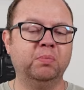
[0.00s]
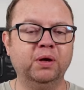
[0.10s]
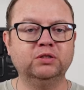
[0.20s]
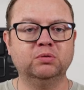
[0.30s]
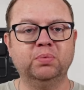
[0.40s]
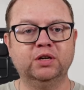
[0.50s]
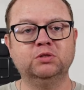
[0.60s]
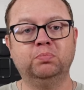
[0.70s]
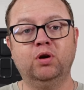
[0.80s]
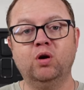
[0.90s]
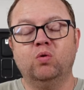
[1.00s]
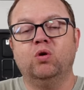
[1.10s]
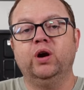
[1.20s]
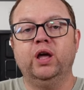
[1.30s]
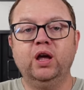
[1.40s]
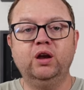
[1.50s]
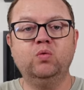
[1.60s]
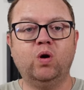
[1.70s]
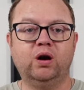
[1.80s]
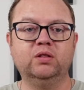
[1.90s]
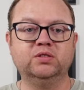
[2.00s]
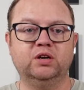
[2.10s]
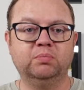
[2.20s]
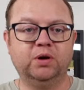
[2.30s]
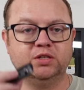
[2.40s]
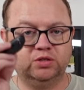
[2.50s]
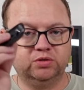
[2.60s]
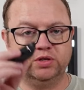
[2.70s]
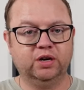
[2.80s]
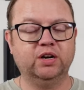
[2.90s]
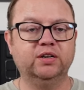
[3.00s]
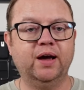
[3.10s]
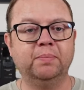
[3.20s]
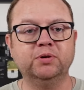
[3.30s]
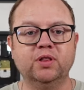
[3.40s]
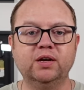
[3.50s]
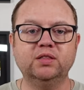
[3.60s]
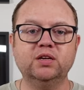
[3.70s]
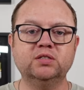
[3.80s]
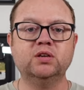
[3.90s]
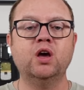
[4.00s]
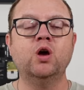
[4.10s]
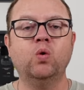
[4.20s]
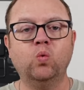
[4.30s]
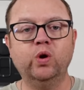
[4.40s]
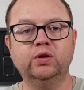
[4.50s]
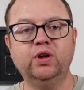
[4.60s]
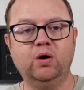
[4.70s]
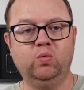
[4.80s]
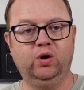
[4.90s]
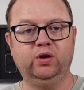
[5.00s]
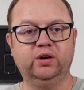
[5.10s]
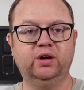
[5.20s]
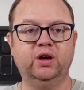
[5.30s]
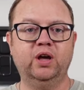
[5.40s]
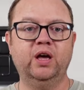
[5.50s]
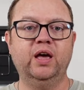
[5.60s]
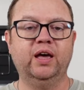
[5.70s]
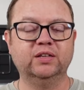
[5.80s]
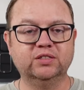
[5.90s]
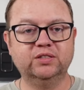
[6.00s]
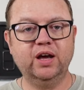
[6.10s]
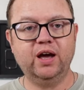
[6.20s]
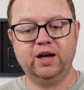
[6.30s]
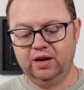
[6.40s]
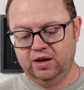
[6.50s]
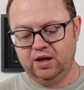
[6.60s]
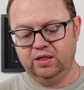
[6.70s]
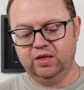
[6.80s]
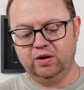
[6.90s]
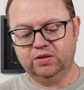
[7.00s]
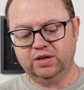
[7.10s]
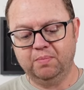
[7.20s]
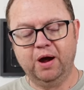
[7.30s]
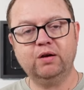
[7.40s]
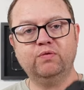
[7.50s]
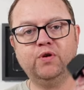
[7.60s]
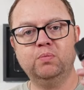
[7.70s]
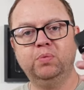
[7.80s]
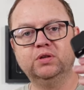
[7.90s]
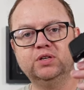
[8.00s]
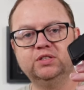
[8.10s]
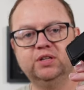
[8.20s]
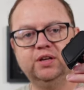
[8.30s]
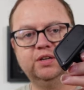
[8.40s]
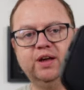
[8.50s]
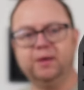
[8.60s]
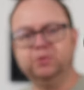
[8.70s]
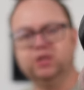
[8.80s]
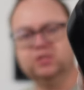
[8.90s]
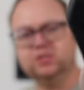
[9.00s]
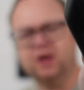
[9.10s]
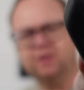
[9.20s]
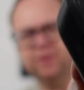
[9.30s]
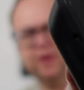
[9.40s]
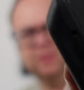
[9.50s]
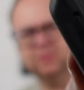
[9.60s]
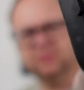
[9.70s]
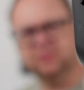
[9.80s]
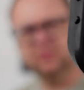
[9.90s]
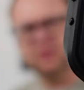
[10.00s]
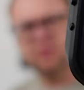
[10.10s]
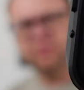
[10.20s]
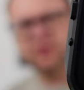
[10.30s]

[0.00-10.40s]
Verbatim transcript: the Pixel Buds Pro or any wireless earbuds using an adapter like this will not work. Instead, there is a microphone built into the adapter itself. I don't know if